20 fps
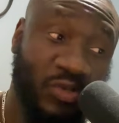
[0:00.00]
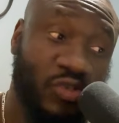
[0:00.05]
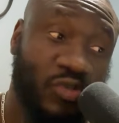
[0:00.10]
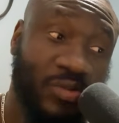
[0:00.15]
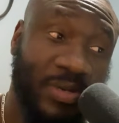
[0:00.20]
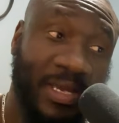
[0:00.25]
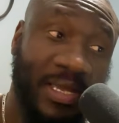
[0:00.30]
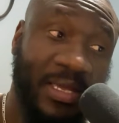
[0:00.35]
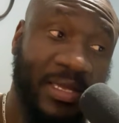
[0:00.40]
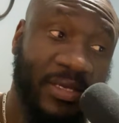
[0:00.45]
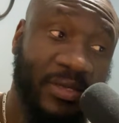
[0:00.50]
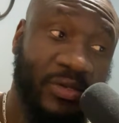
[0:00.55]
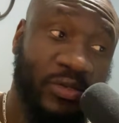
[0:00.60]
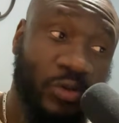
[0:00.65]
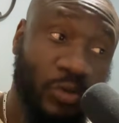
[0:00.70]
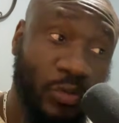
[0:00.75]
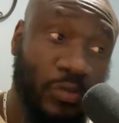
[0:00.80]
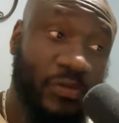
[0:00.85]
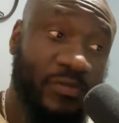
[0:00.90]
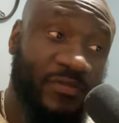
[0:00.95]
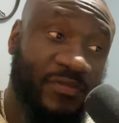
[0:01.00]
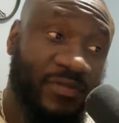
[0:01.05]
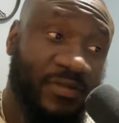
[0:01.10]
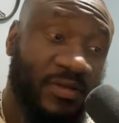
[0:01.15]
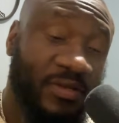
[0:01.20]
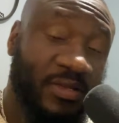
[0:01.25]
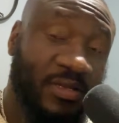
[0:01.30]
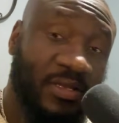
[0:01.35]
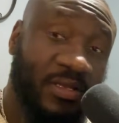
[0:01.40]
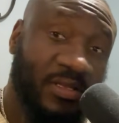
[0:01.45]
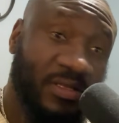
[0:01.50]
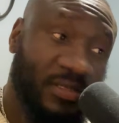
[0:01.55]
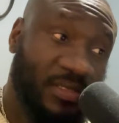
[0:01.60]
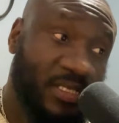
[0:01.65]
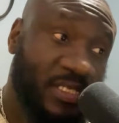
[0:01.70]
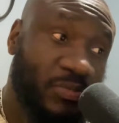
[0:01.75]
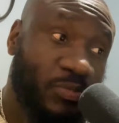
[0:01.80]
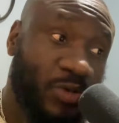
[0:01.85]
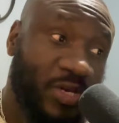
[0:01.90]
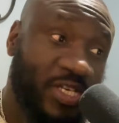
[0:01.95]
try curb
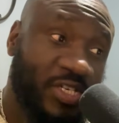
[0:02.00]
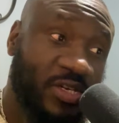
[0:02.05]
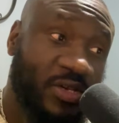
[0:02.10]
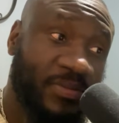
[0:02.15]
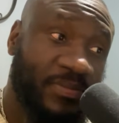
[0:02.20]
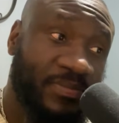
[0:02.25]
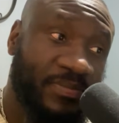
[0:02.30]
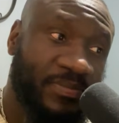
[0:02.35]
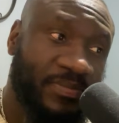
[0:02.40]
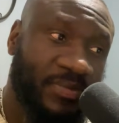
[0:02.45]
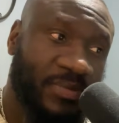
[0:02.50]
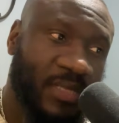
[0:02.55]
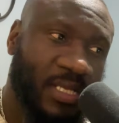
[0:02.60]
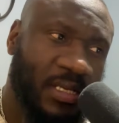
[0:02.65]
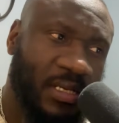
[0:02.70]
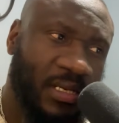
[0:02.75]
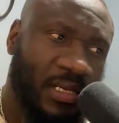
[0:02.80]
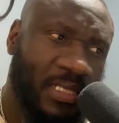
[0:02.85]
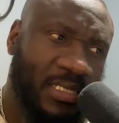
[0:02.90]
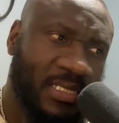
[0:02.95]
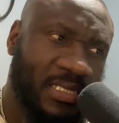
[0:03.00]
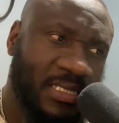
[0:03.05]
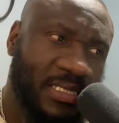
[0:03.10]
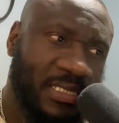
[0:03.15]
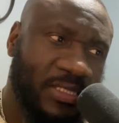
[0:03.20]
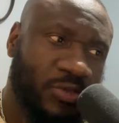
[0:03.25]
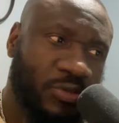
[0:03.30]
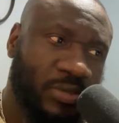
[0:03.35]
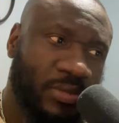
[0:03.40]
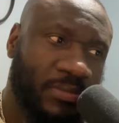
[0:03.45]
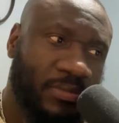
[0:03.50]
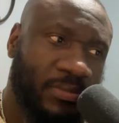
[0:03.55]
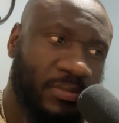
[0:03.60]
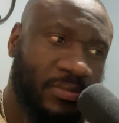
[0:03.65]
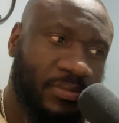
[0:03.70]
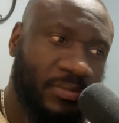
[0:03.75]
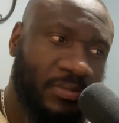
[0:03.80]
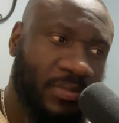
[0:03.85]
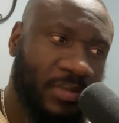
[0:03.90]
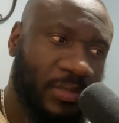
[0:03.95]
this pressure. Let's listen to him.
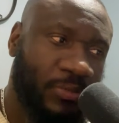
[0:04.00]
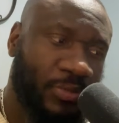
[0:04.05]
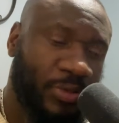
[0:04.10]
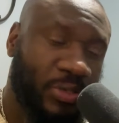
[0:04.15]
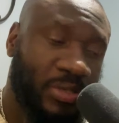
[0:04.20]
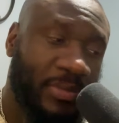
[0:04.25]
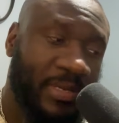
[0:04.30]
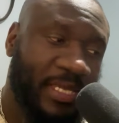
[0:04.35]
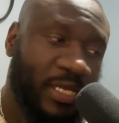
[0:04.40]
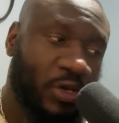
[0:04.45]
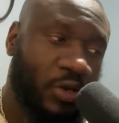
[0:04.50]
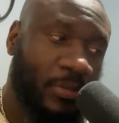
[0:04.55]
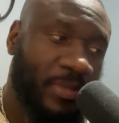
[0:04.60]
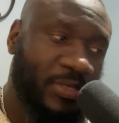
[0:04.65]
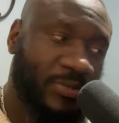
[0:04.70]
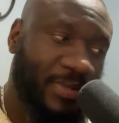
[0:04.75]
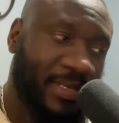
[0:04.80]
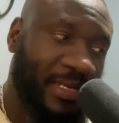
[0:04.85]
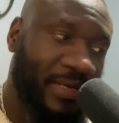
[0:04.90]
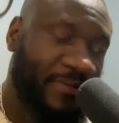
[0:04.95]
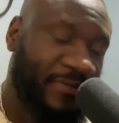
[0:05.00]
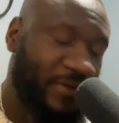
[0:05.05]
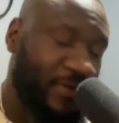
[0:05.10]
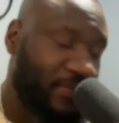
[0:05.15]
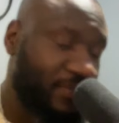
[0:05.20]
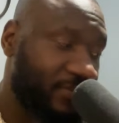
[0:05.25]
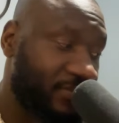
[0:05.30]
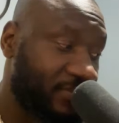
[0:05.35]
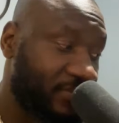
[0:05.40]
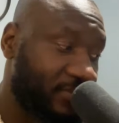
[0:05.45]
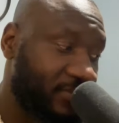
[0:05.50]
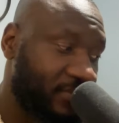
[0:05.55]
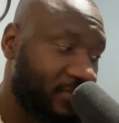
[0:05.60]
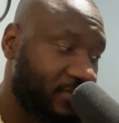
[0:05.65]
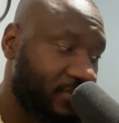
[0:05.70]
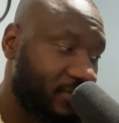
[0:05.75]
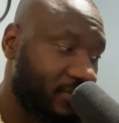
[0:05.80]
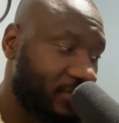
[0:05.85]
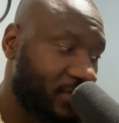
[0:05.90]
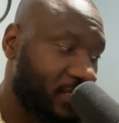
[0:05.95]
We're going to make a comment right after.
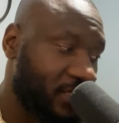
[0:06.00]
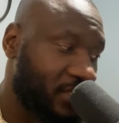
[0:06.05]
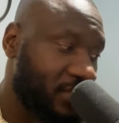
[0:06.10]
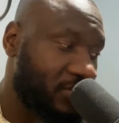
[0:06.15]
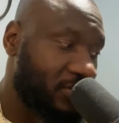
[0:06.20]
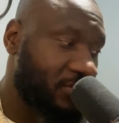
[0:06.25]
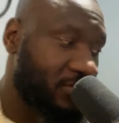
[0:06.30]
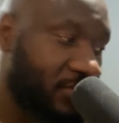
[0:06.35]
Let's go.